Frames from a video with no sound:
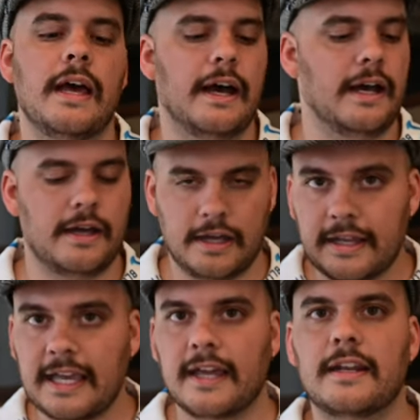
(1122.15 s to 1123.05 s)
Uh,
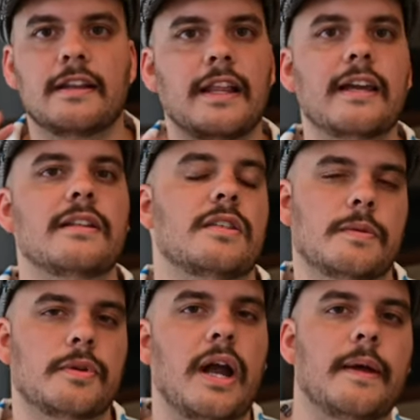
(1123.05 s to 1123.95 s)
again, like and
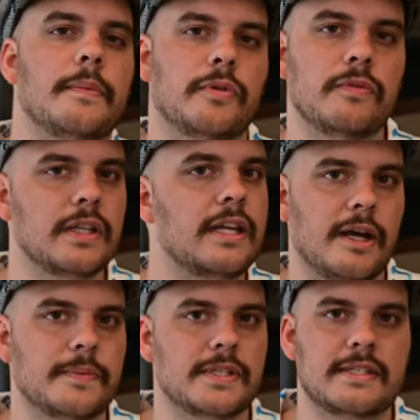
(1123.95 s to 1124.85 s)
subscribe. It really
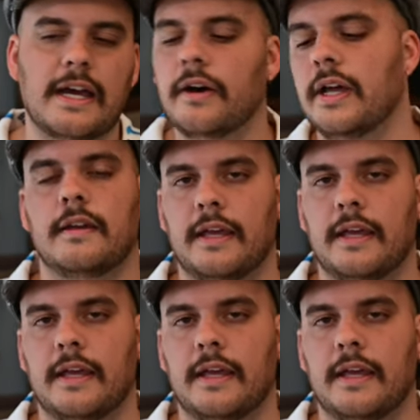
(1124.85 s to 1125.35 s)
helps us out.